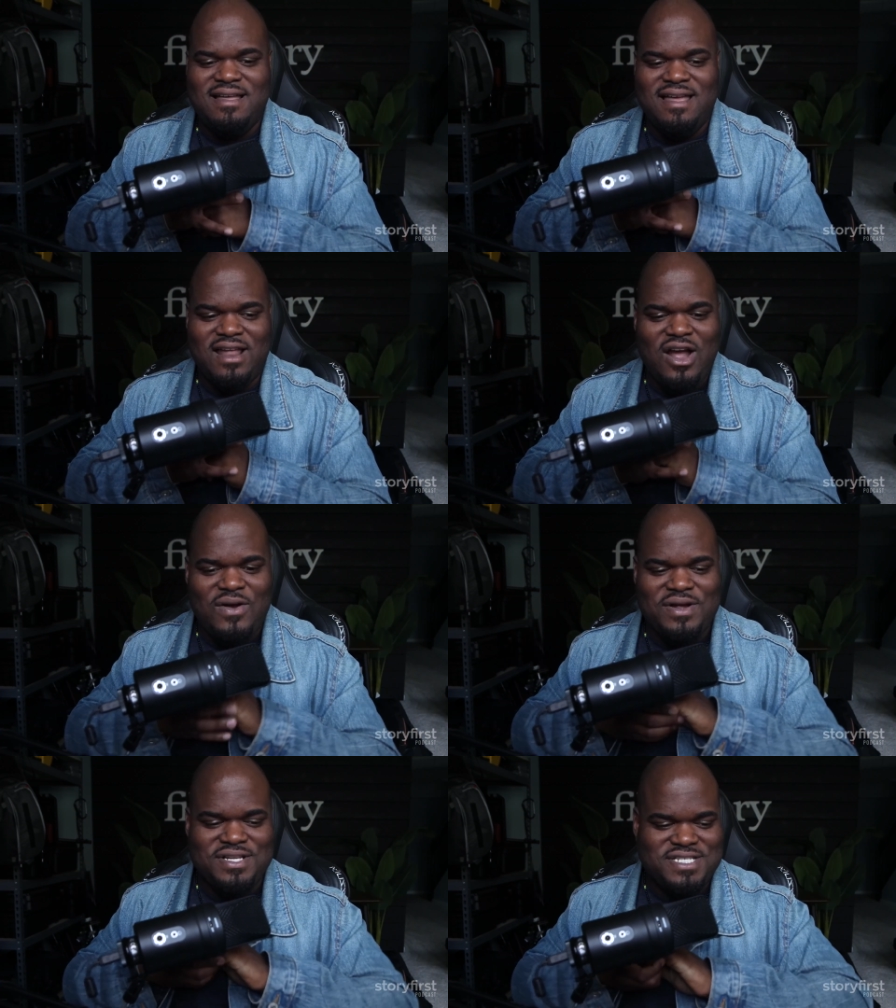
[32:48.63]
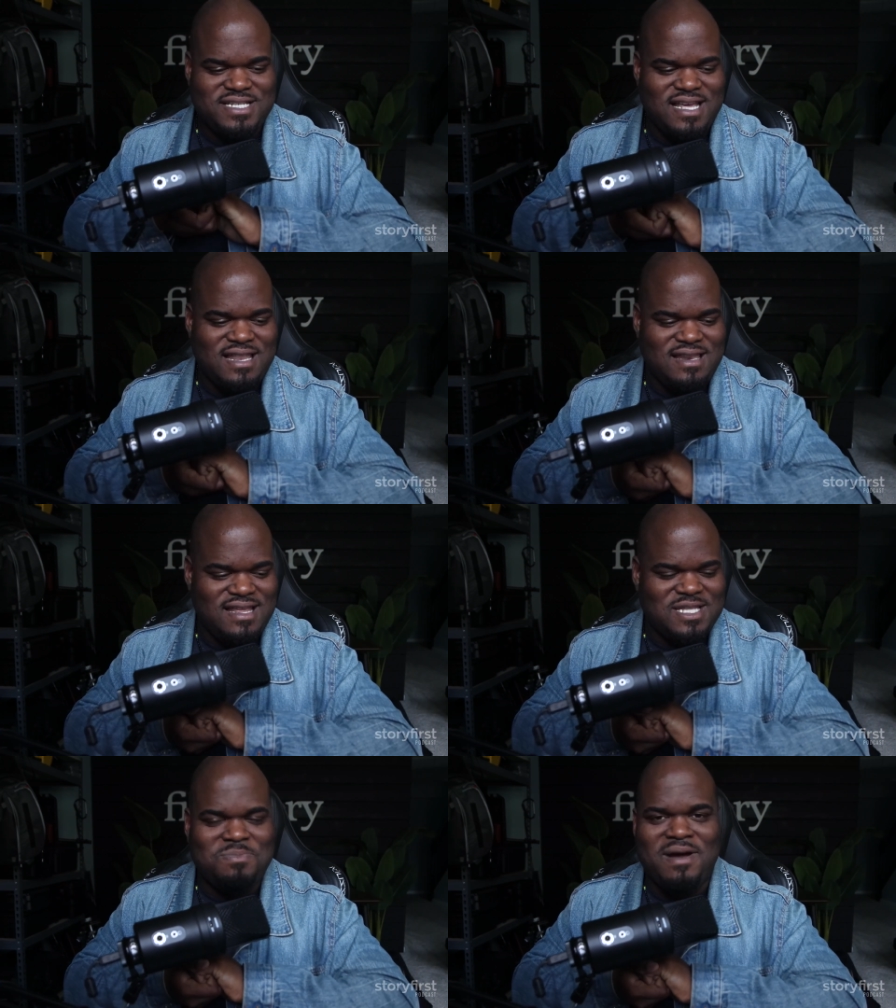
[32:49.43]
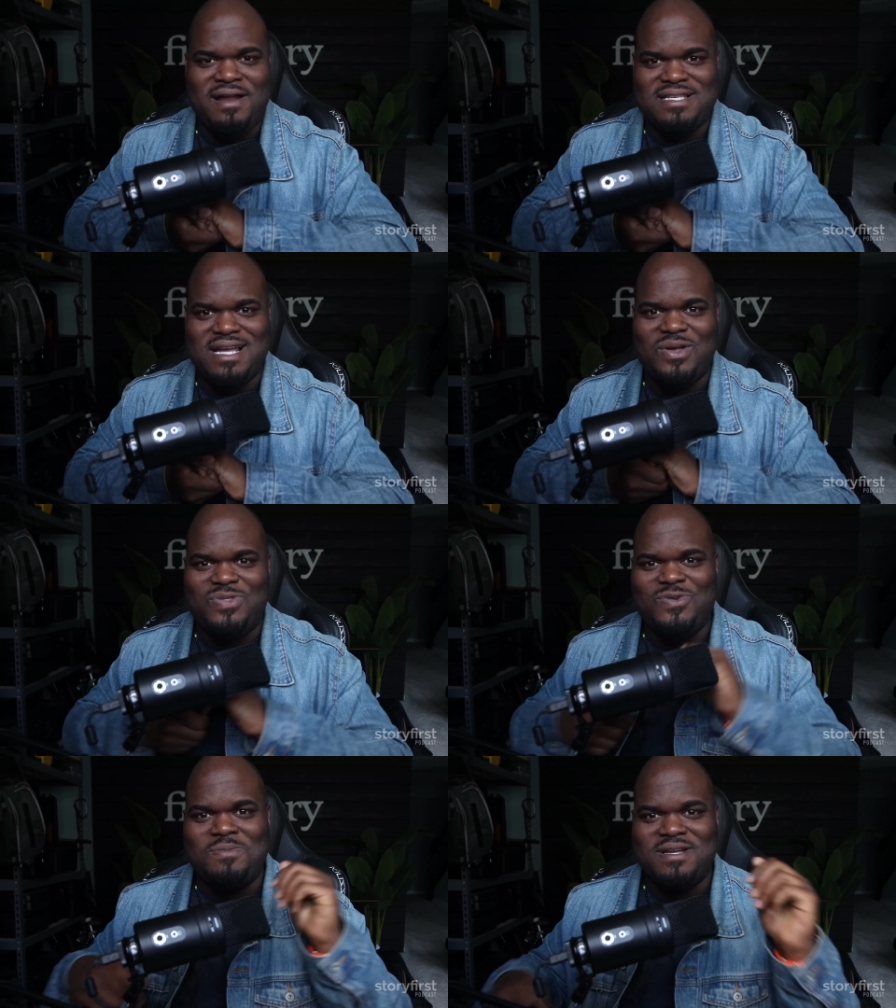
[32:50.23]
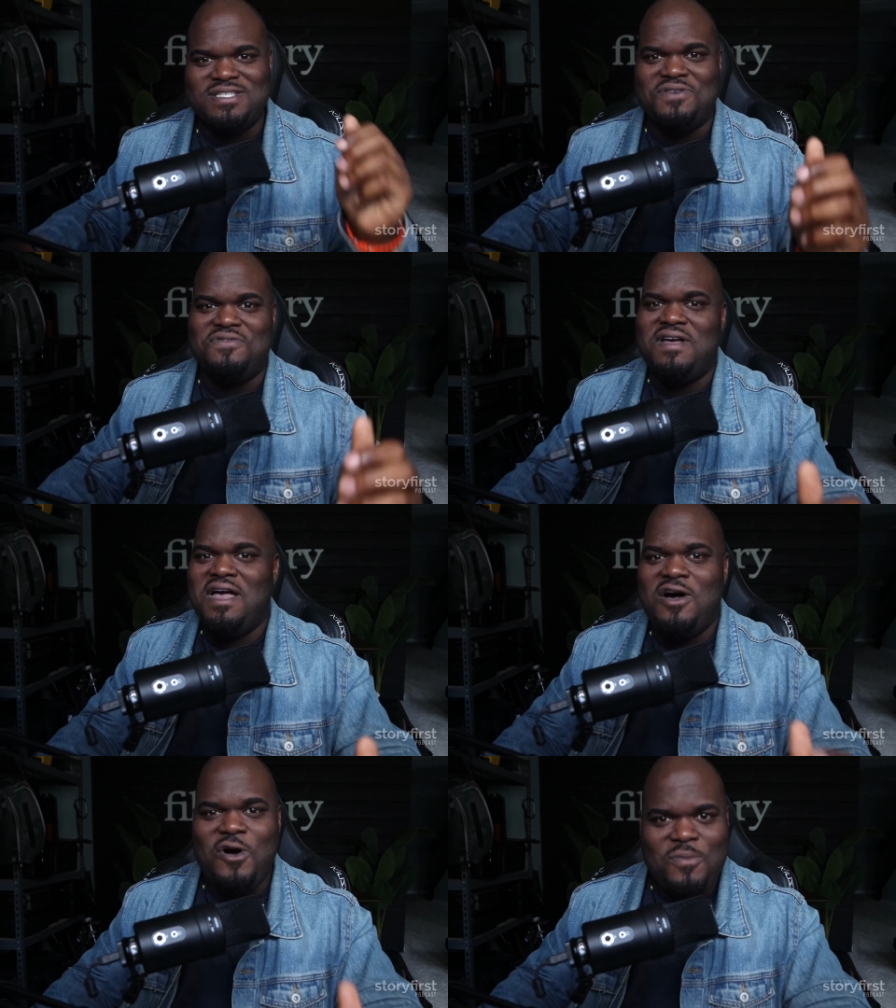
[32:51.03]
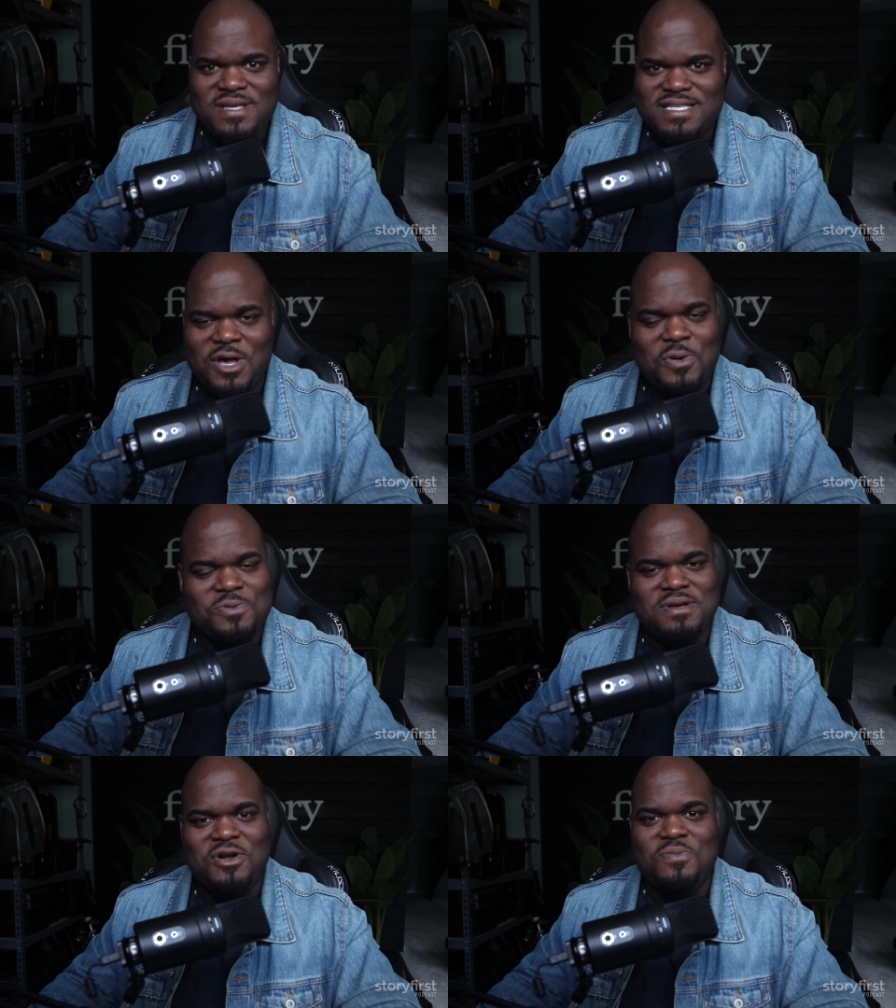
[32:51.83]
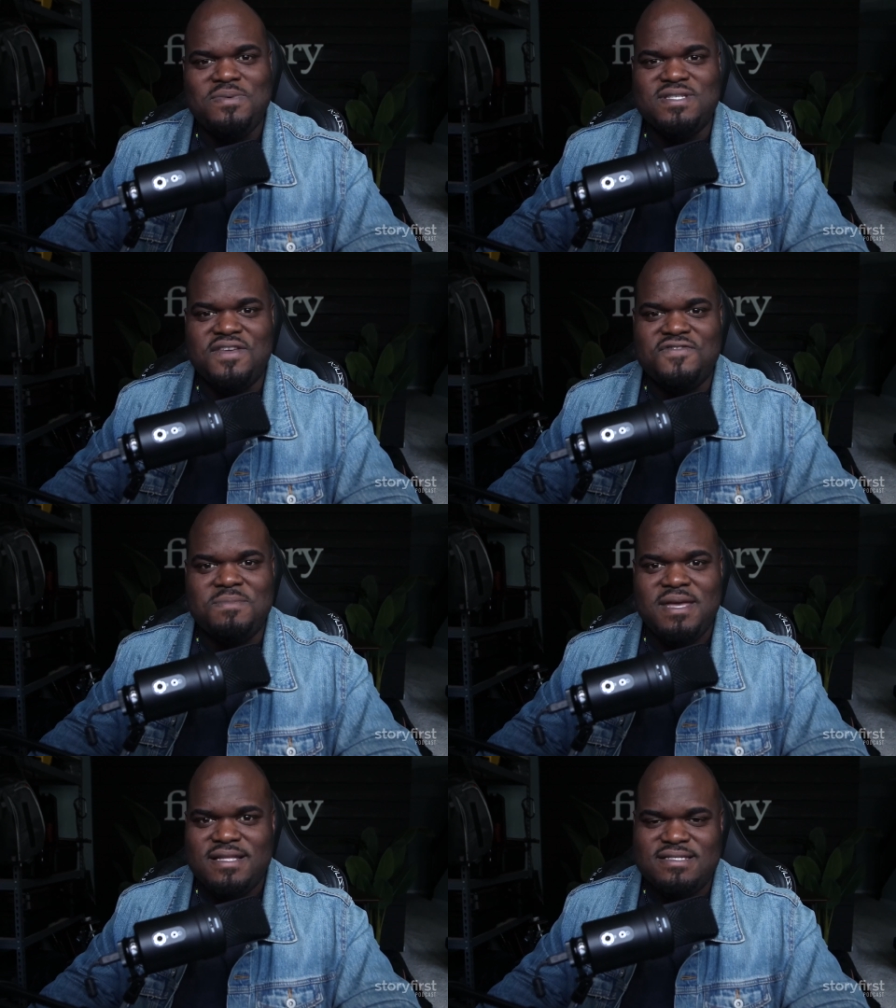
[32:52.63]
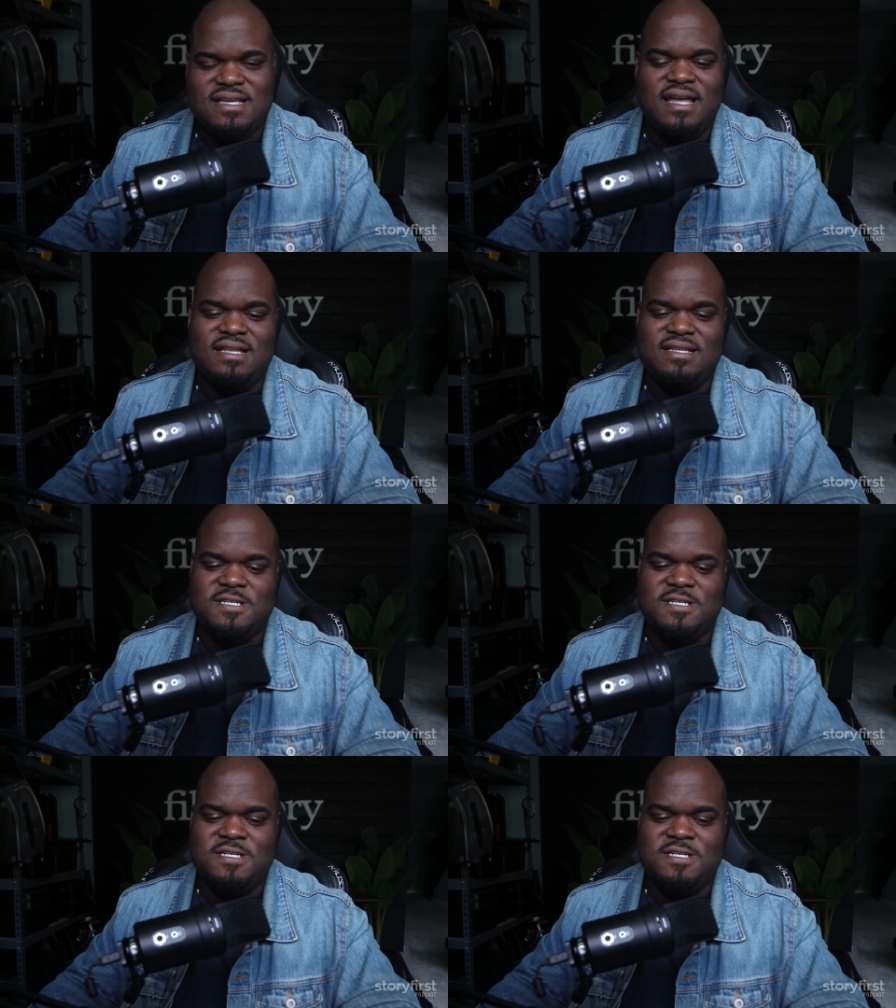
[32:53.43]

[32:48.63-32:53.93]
encouraged and inspired as I go through it myself. I hope this helps, man. I hope this gives some insight.